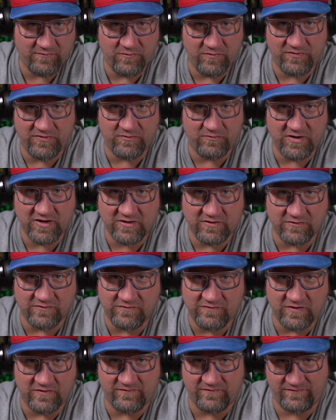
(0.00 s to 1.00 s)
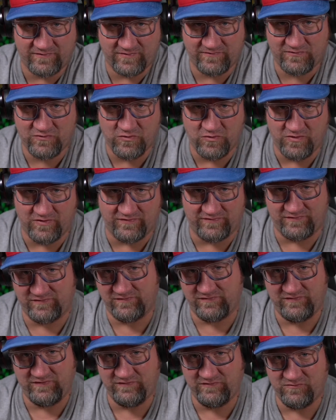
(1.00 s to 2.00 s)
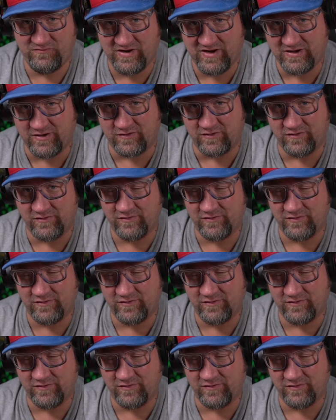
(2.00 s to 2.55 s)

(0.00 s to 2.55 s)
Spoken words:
with the wrecker shelf. Of course, she's a wrecker,